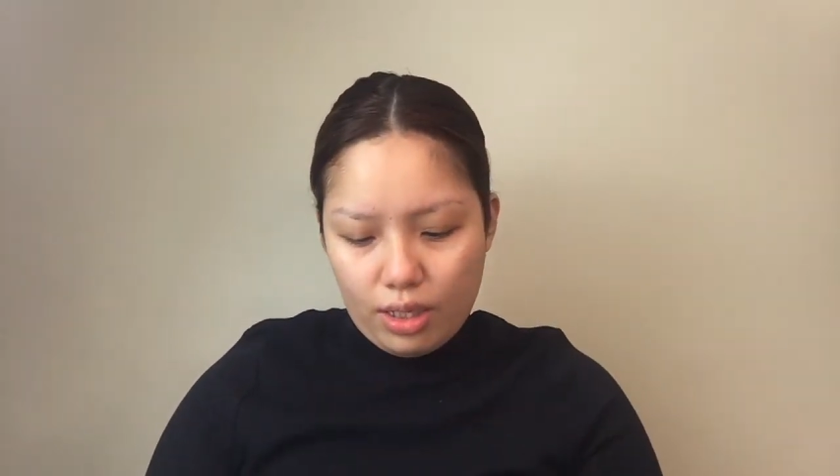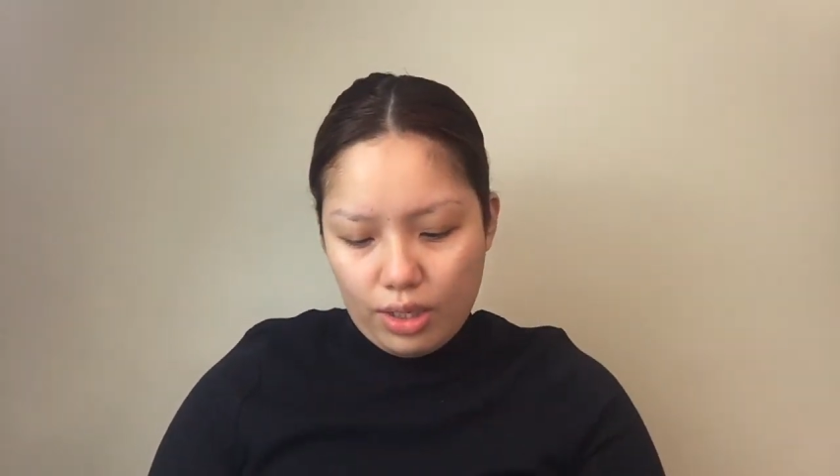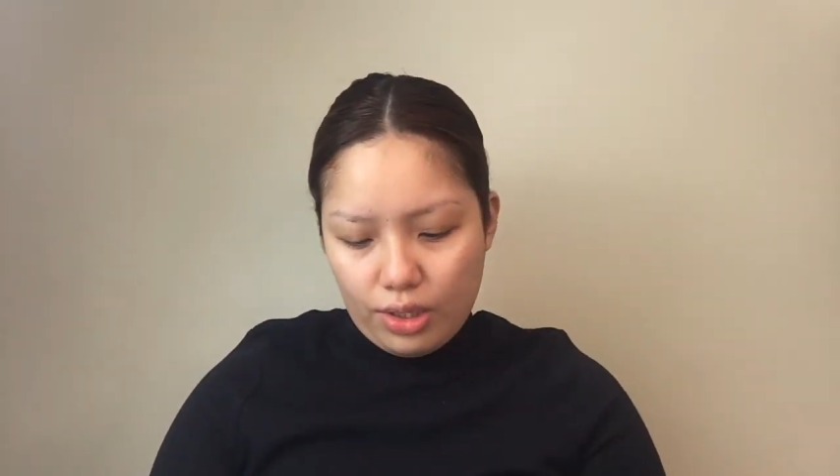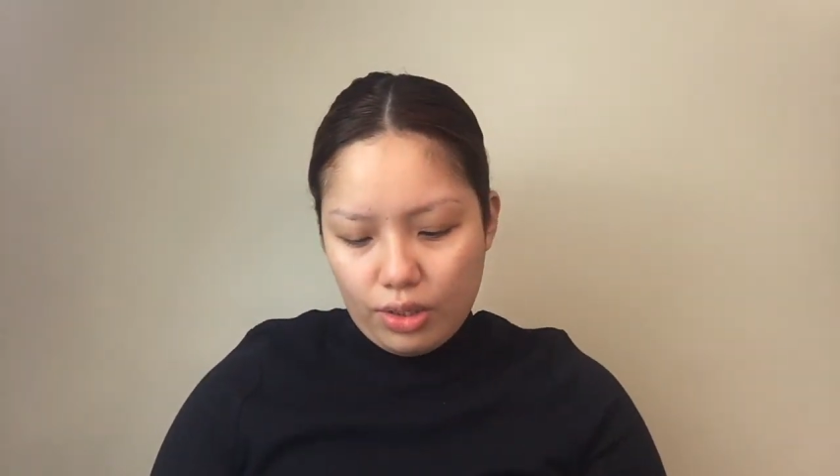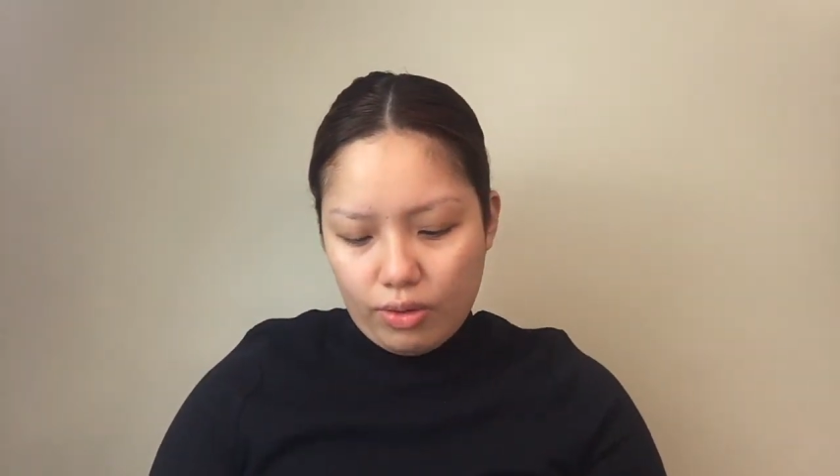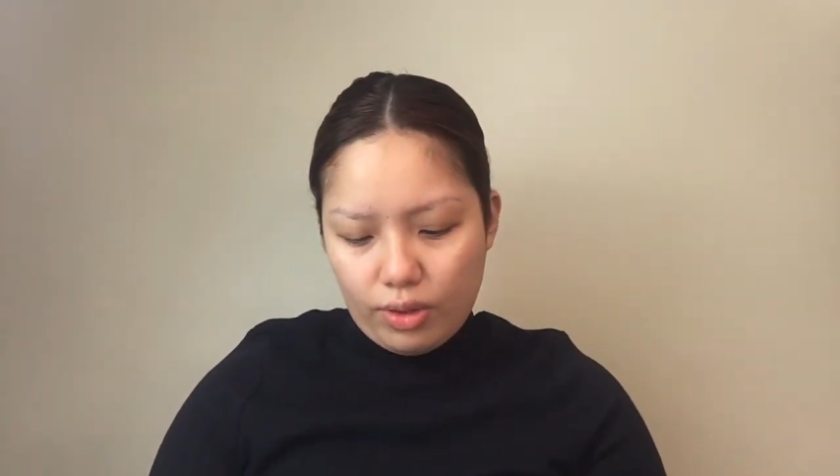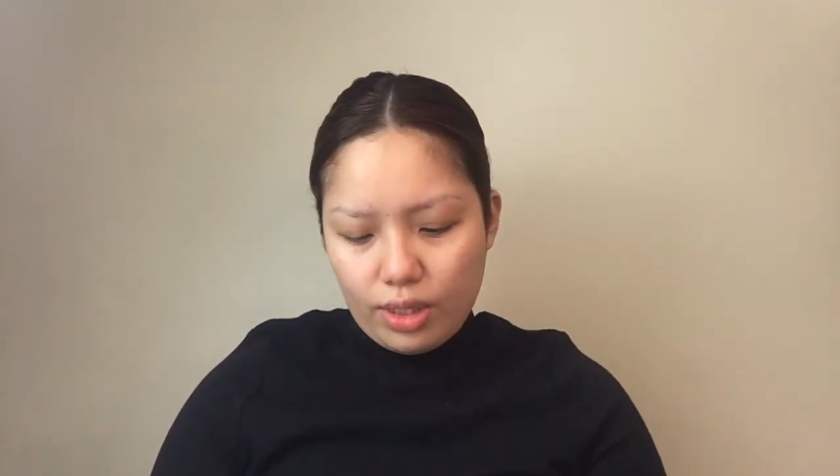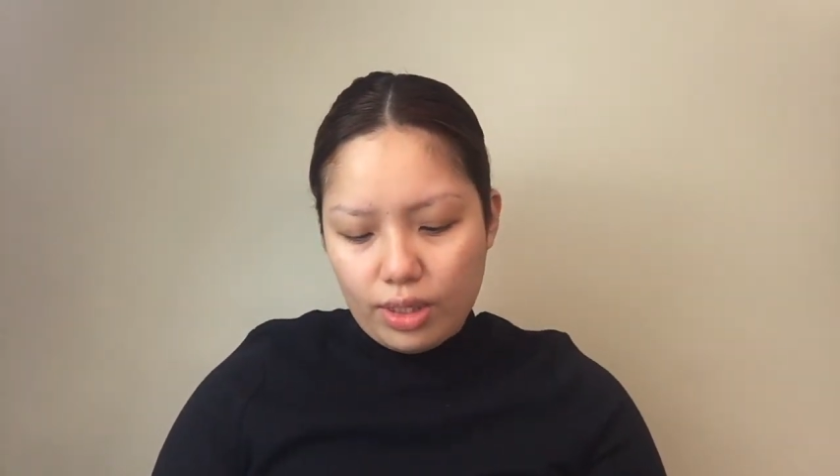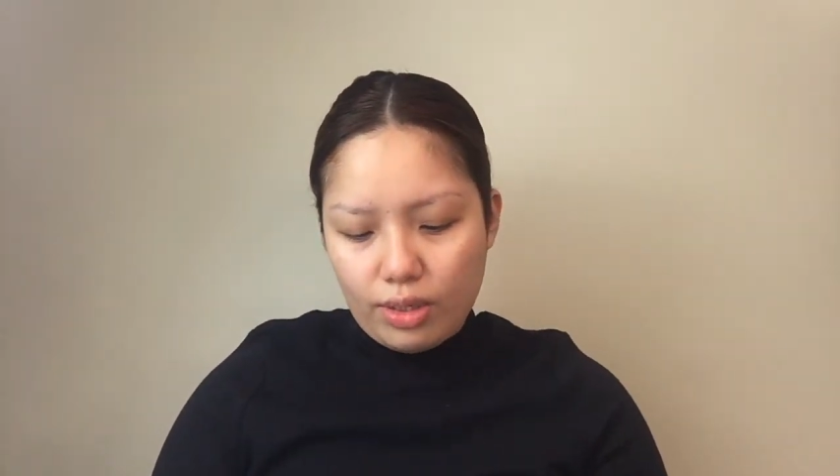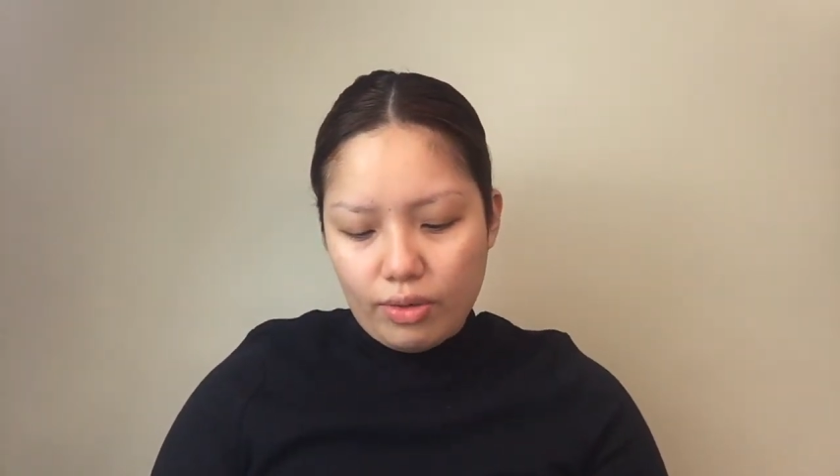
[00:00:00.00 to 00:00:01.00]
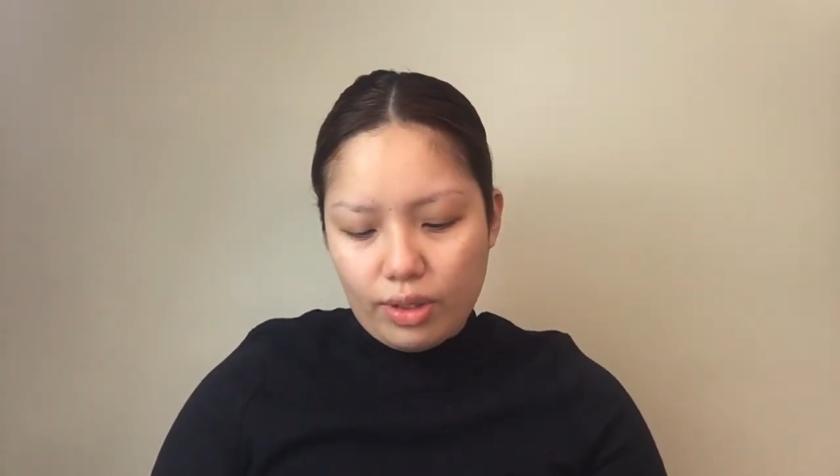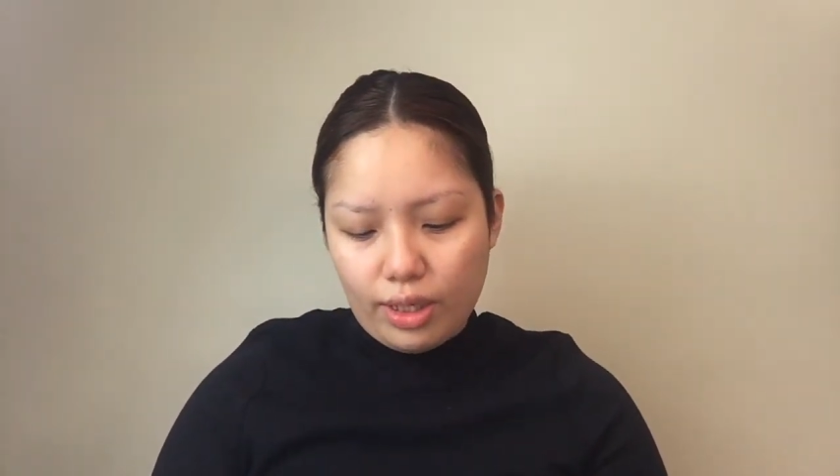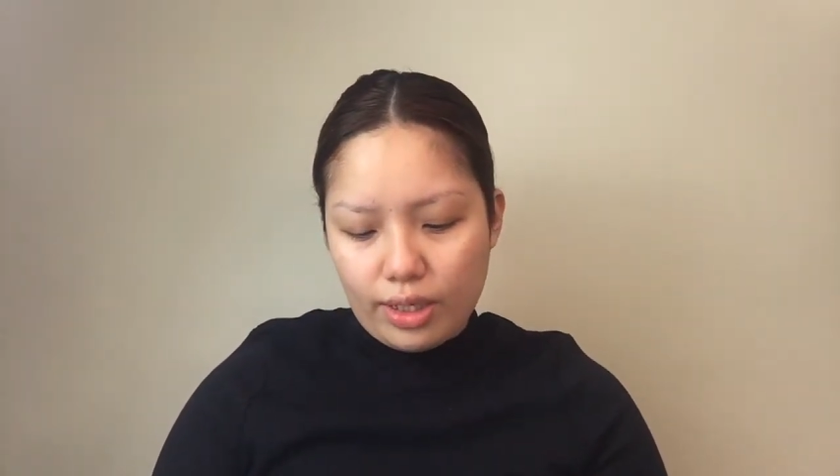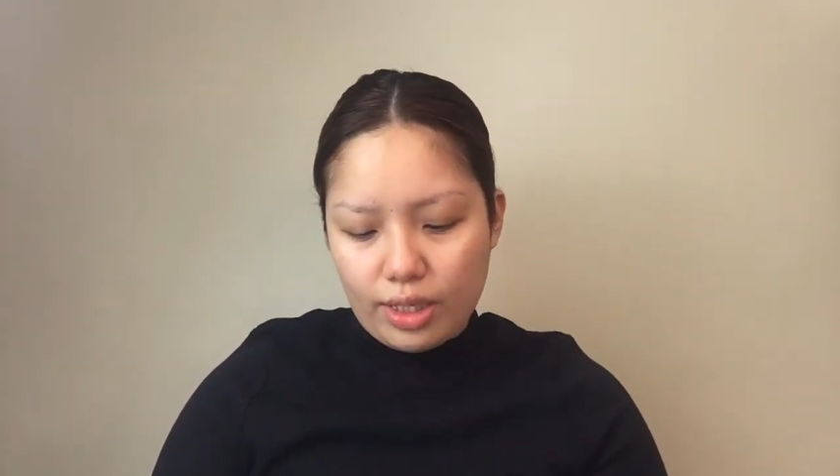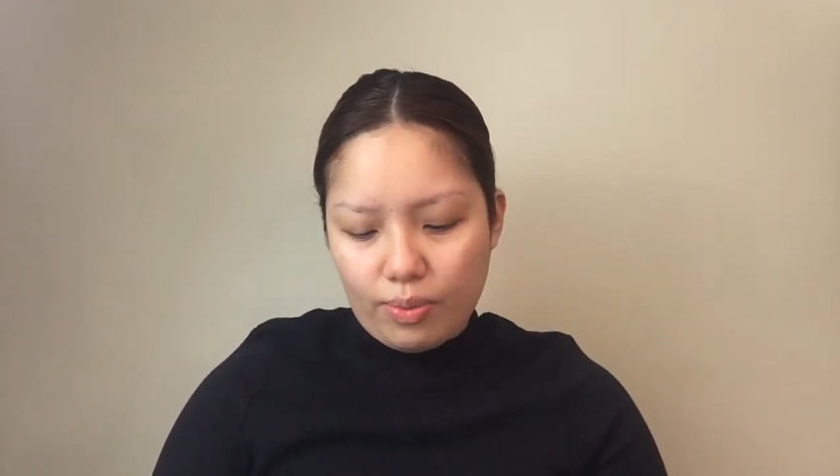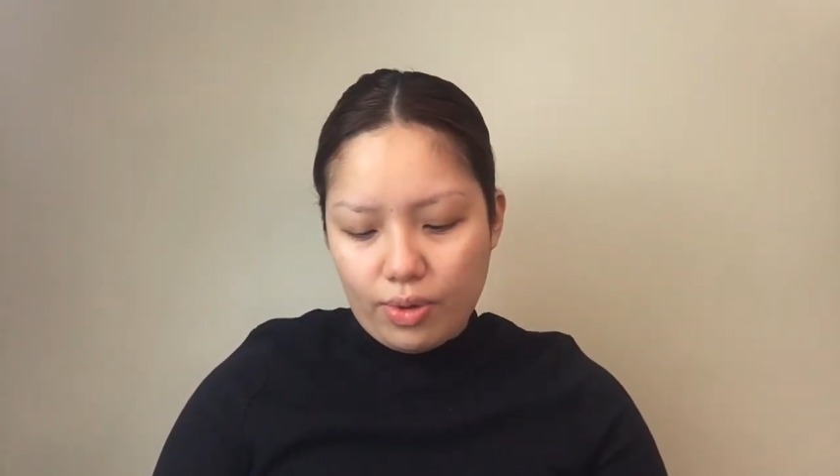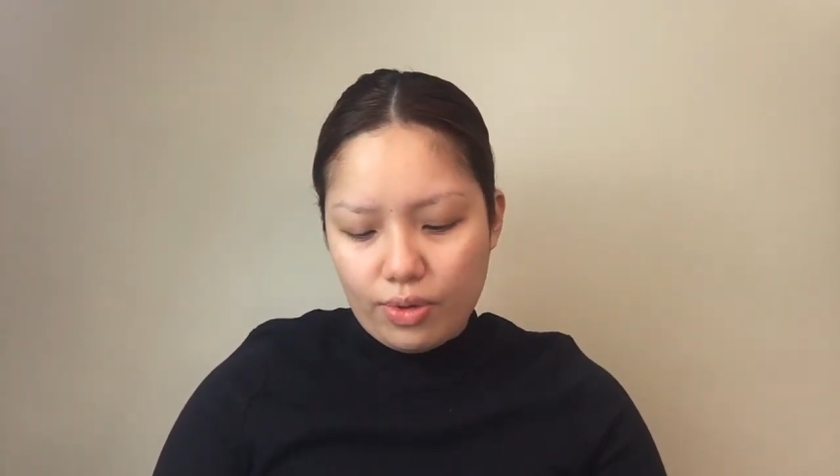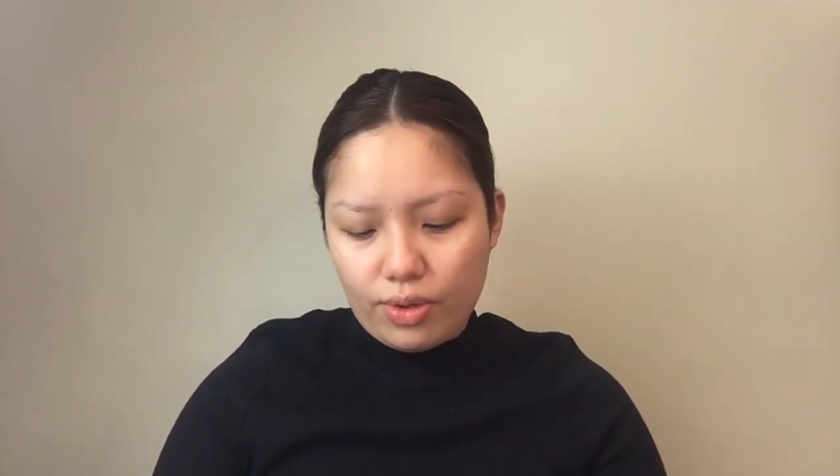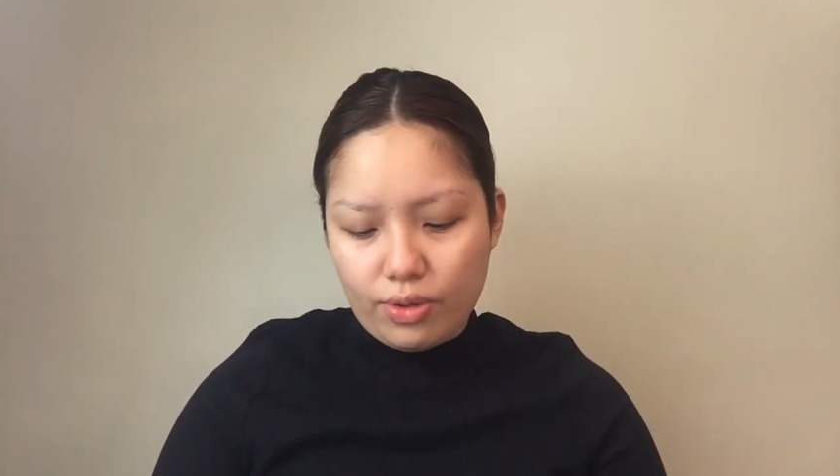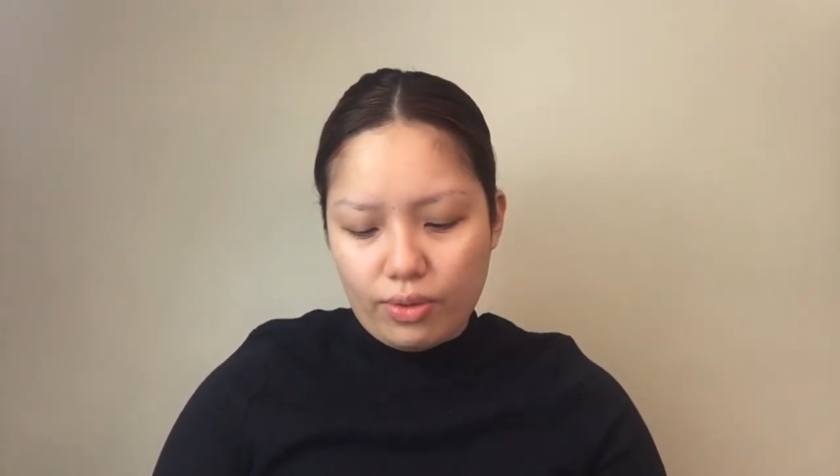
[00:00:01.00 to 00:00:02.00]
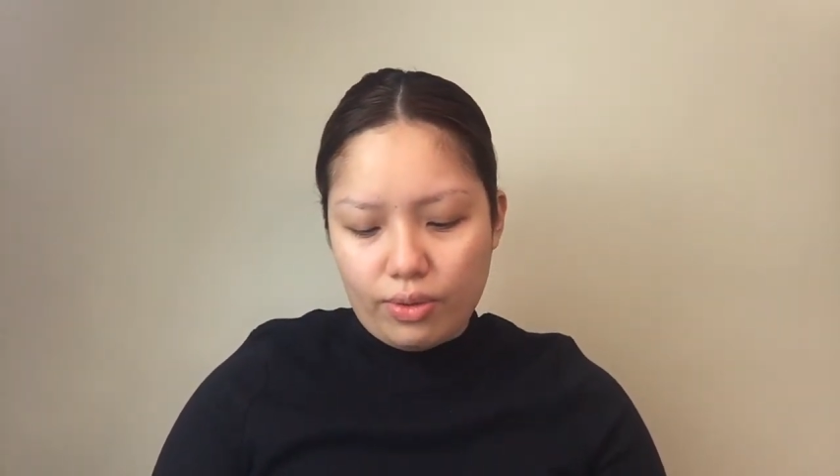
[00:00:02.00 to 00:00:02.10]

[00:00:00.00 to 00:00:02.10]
So this Duraline is supposed to